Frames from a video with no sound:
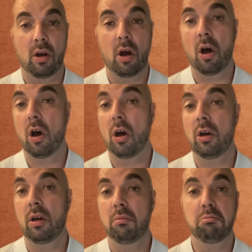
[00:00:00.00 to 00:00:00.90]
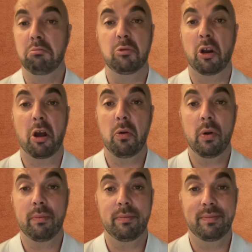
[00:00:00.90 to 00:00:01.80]
or "Don't know."
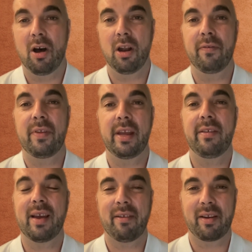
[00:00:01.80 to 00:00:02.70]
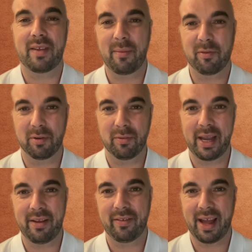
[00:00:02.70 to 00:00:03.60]
All of these are acceptable
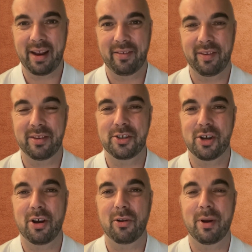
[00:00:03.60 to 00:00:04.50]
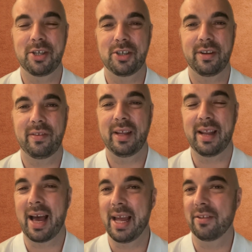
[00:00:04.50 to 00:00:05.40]
ways to answer the short questions in
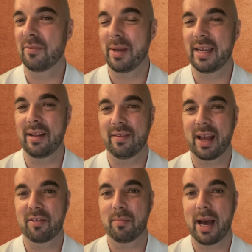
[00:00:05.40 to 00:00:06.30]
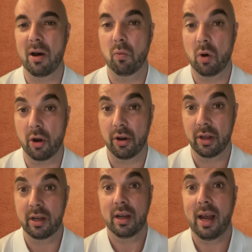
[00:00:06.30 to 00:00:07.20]
the IELTS speaking task part 1.
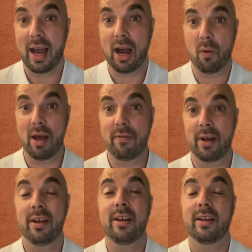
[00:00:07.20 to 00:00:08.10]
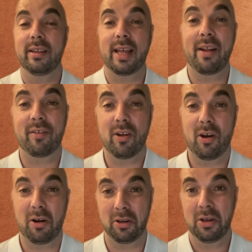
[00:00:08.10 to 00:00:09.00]
However, that's not
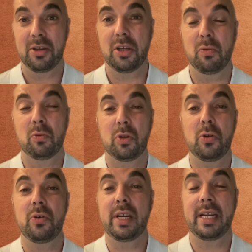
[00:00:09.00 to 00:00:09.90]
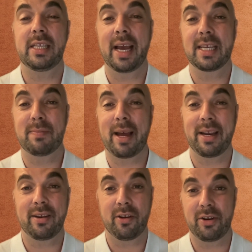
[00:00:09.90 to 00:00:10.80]
all. You do need to
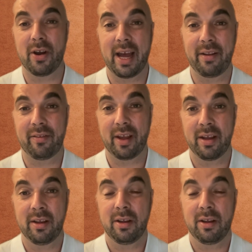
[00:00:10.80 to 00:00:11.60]
expand on your answer.